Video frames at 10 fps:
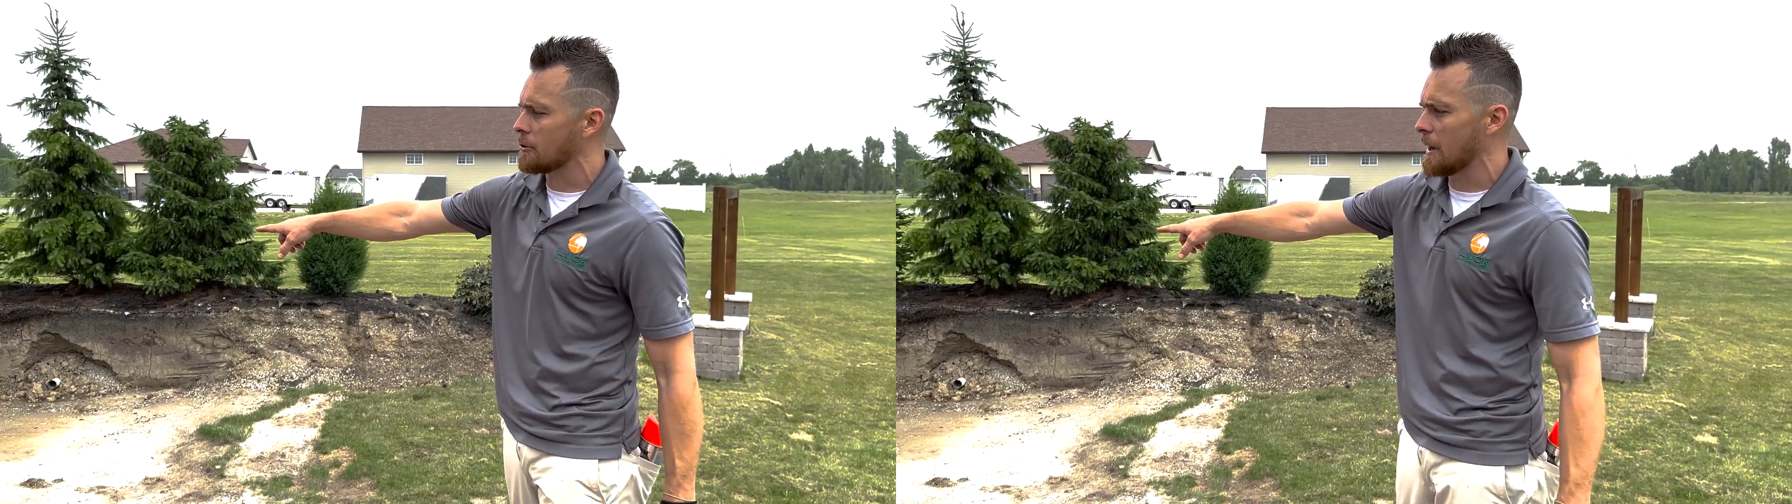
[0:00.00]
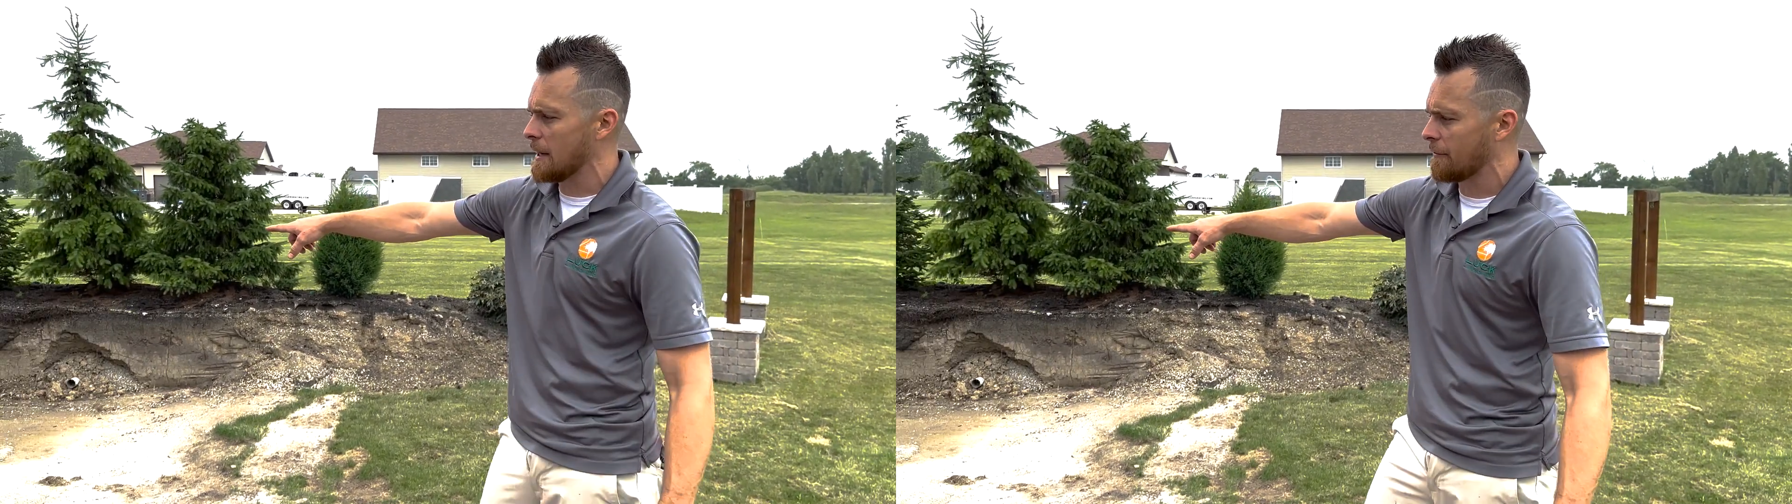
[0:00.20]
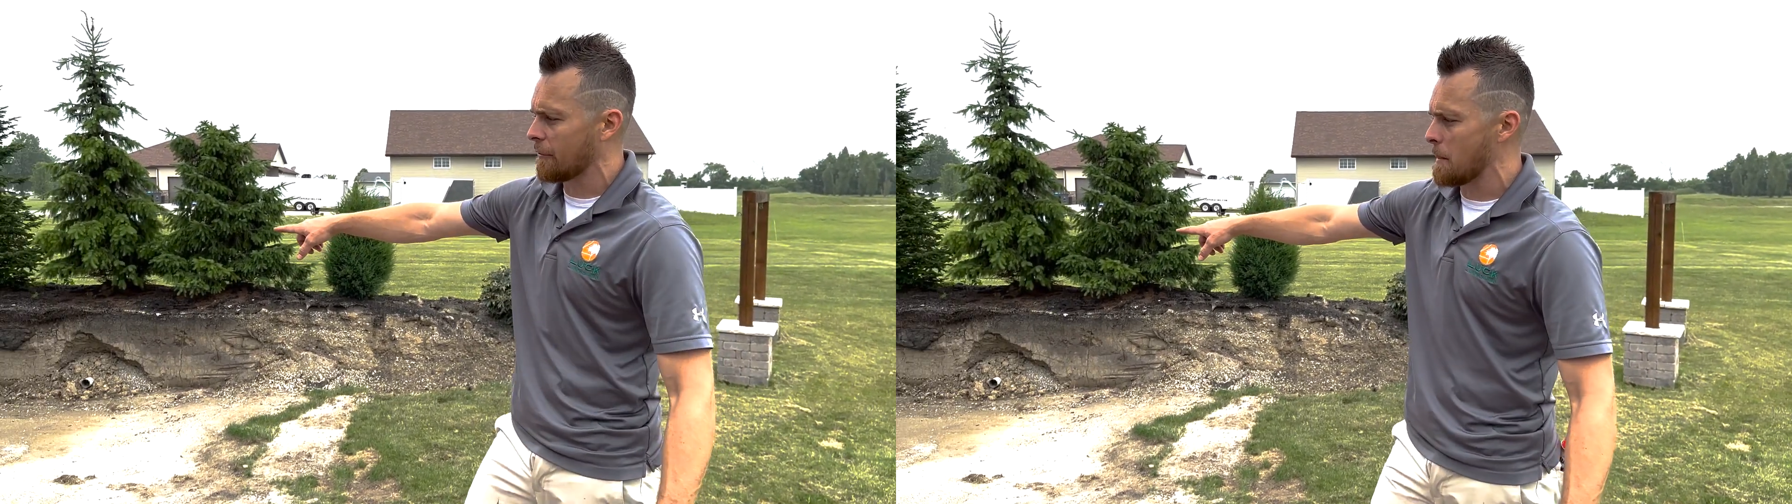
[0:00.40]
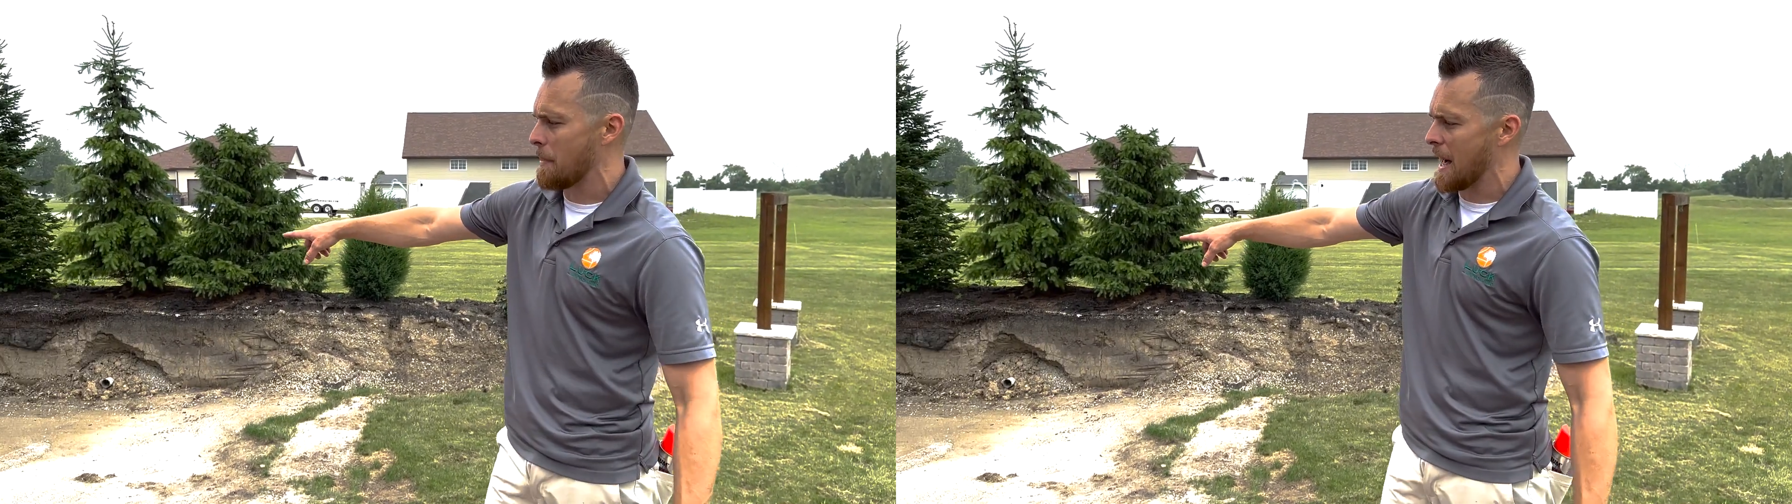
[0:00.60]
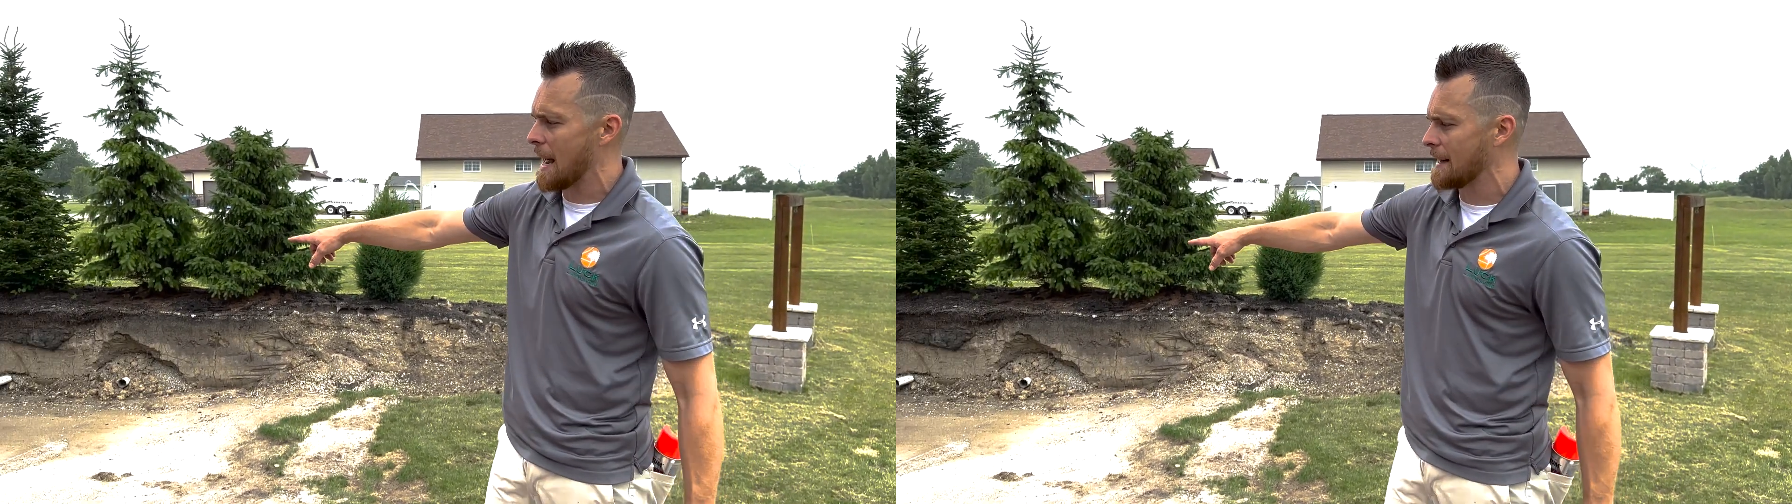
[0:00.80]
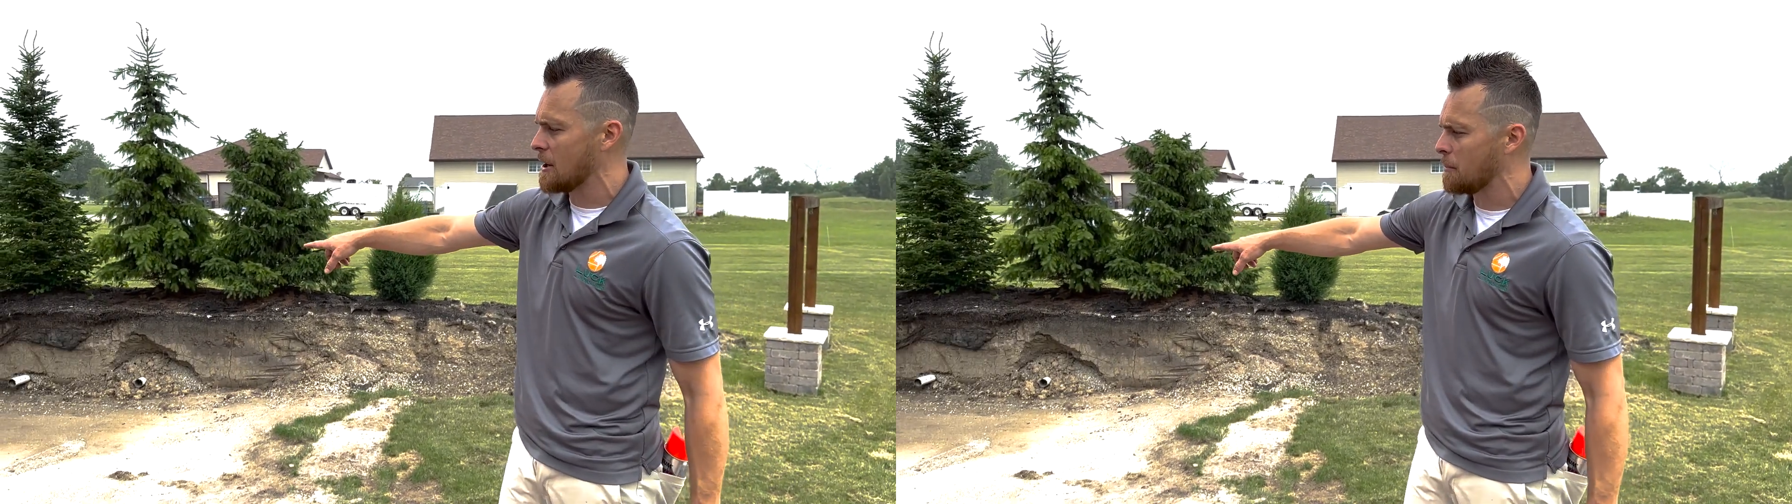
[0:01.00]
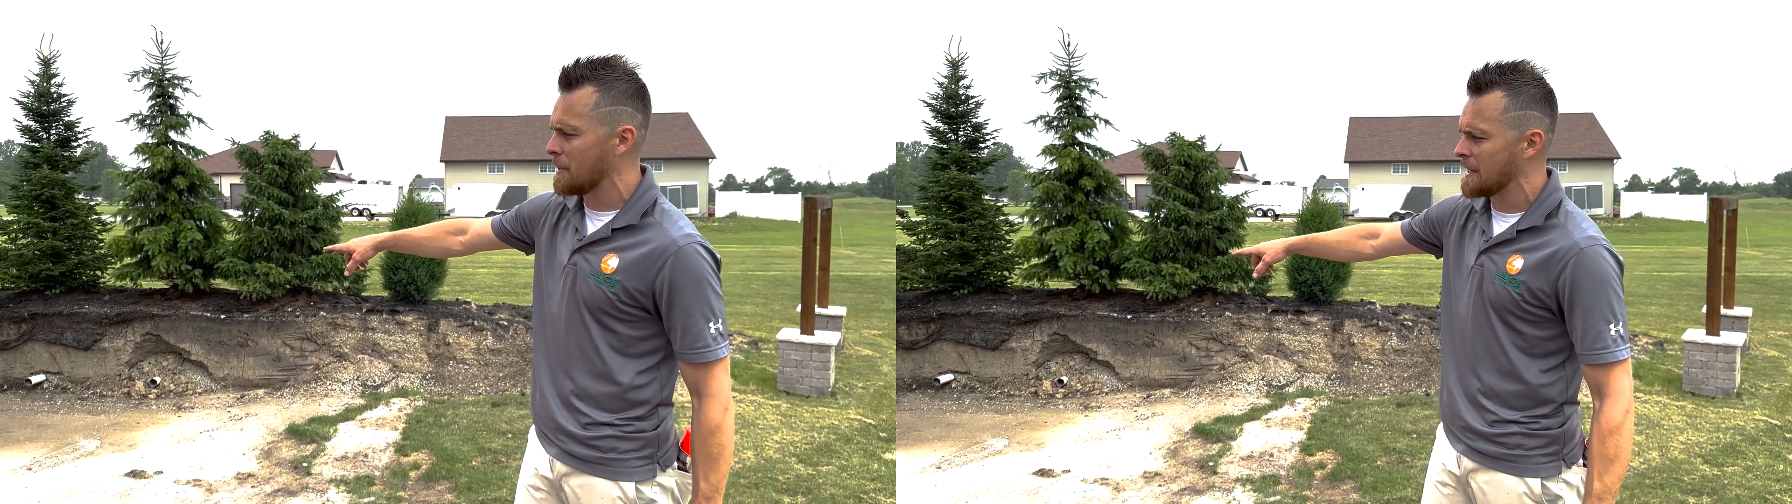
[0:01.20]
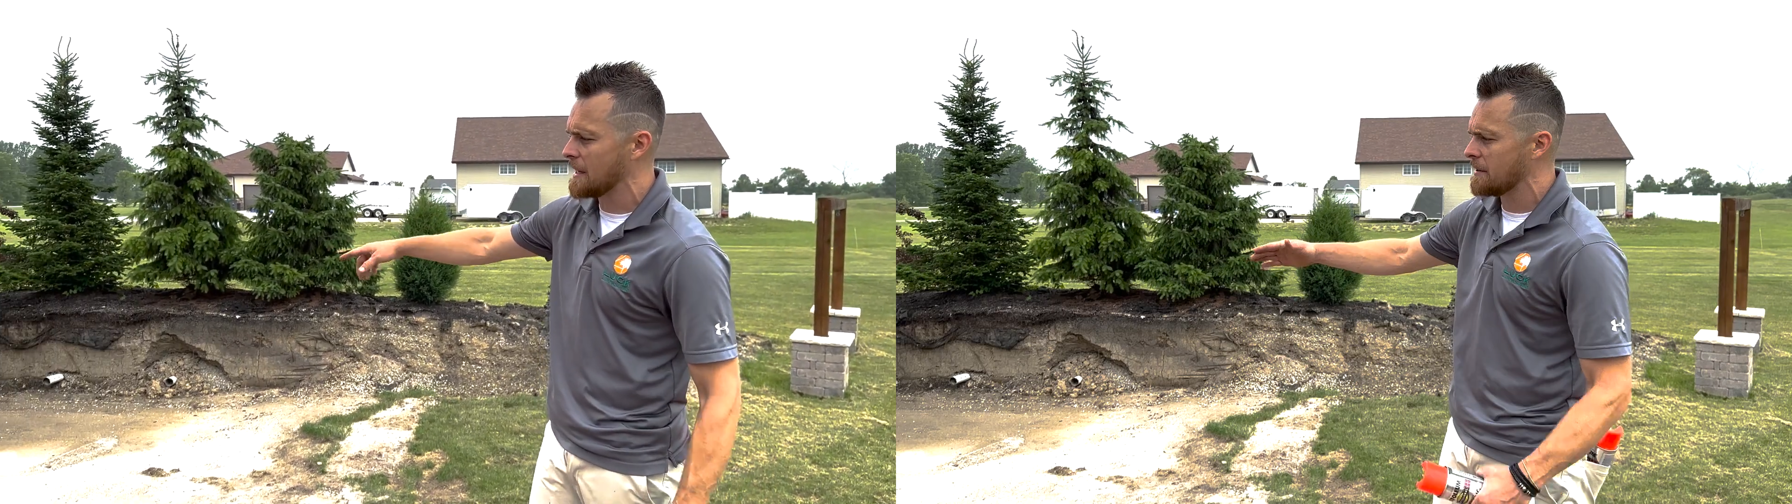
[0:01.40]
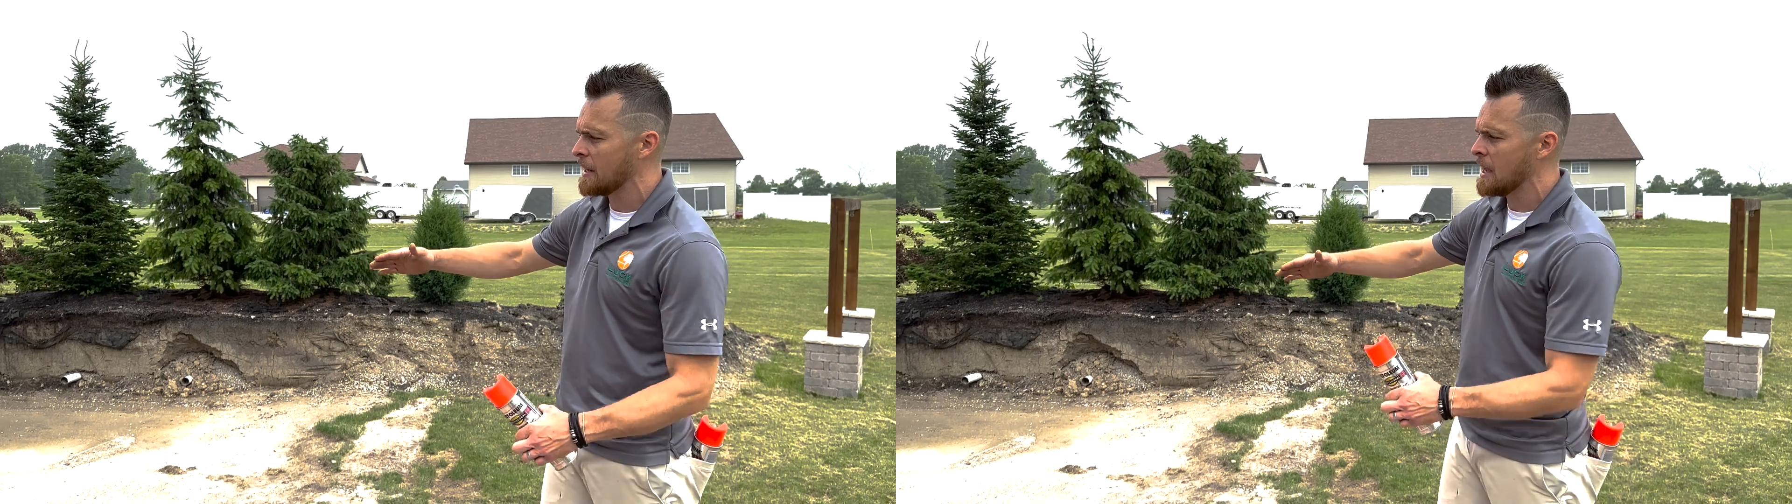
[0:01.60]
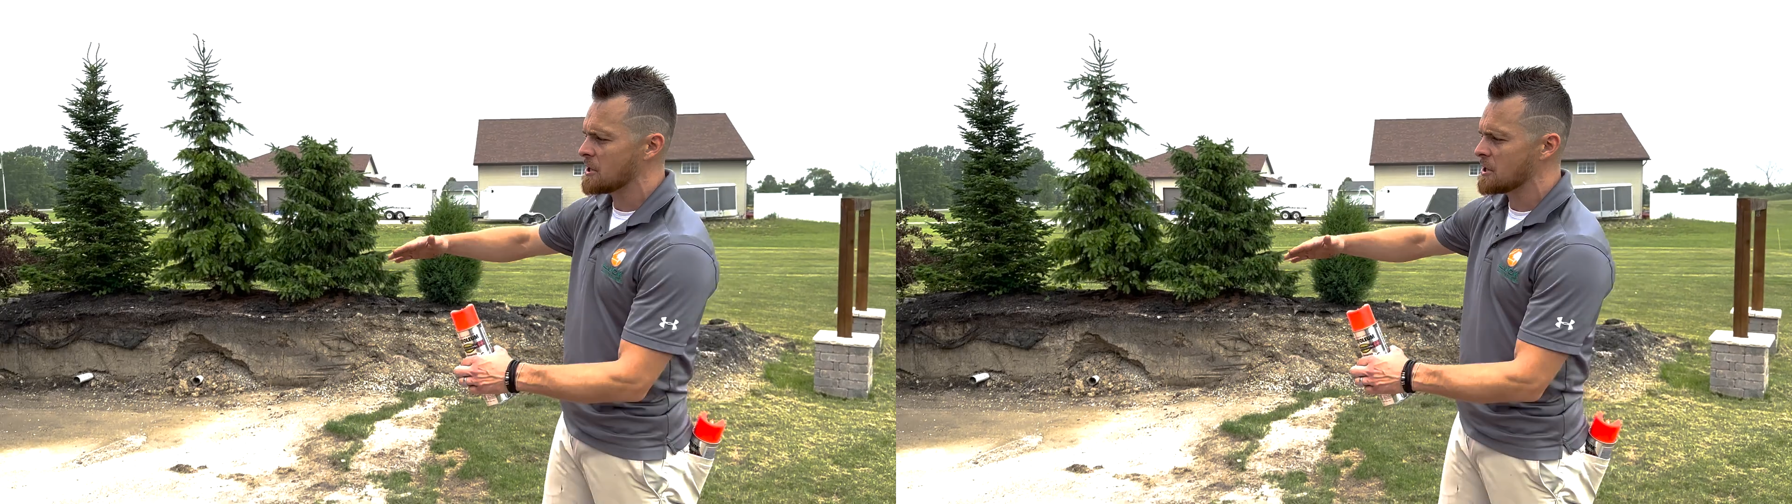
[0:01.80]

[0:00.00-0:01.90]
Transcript: grade for the patio beneath